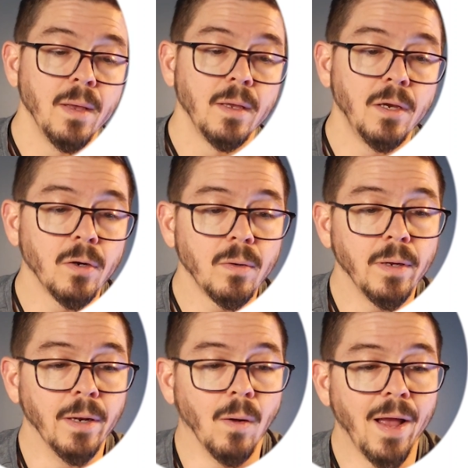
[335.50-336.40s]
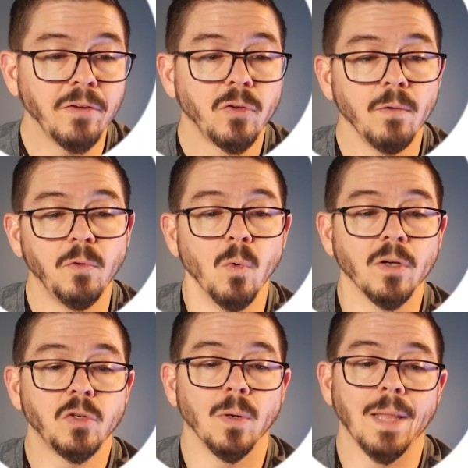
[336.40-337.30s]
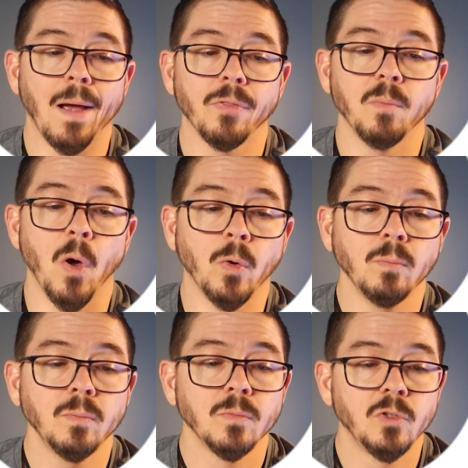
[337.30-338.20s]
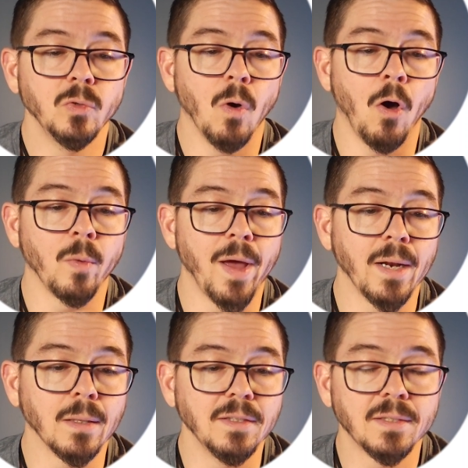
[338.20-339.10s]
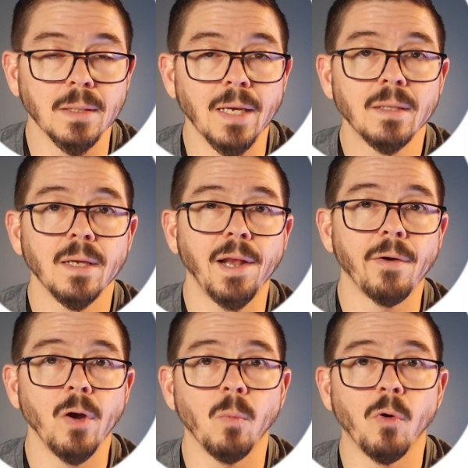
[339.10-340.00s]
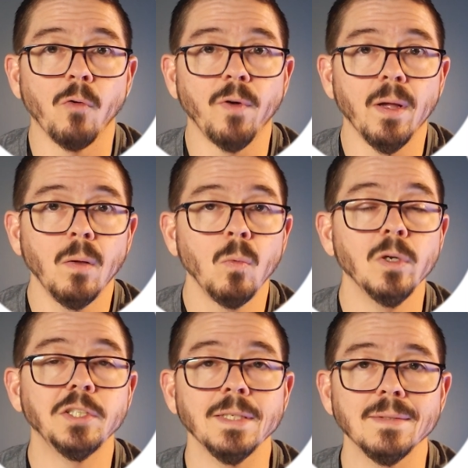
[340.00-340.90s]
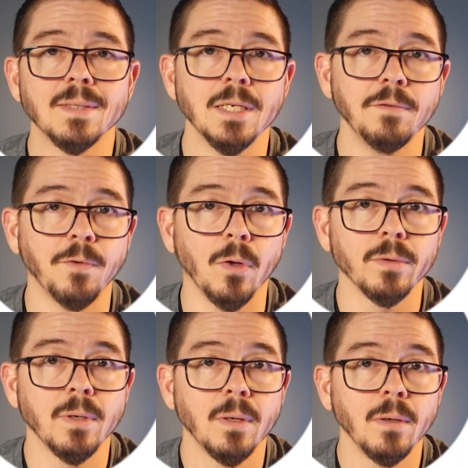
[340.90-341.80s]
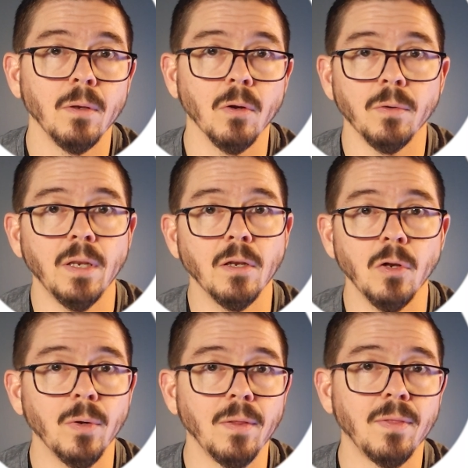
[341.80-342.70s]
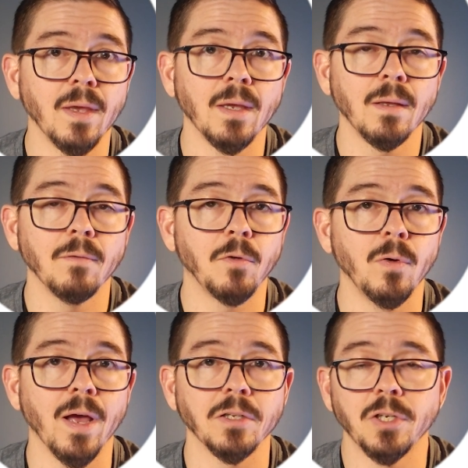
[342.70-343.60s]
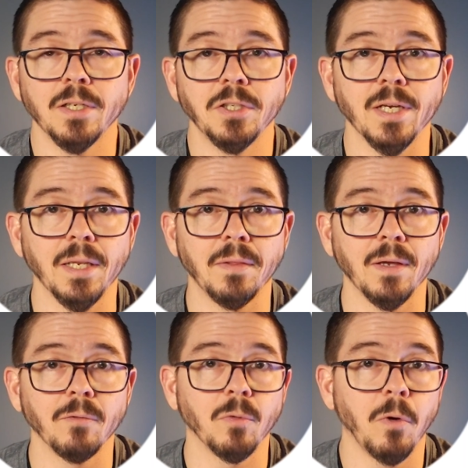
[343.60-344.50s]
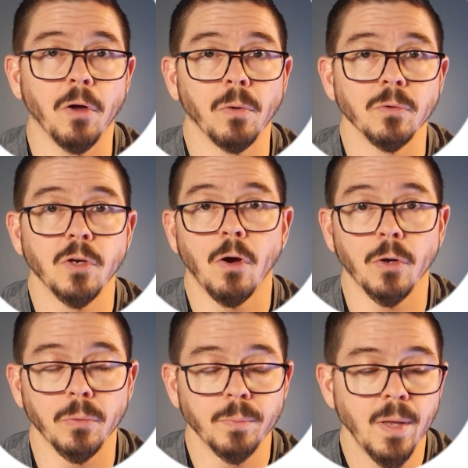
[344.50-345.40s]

Here, it'll ask you if you want to allow the modem to automatically select the carrier profile, which is the default. You don't need to do anything if you're not changing anything from auto to auto.